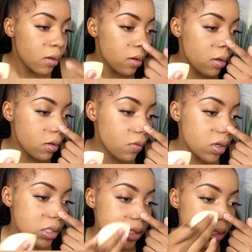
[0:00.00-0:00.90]
And you want
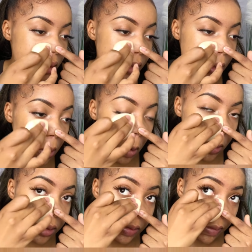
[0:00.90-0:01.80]
to tilt your
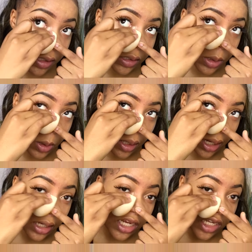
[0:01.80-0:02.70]
nose, make sure you
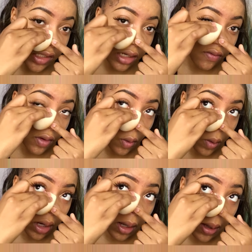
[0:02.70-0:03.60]
get each and every corner.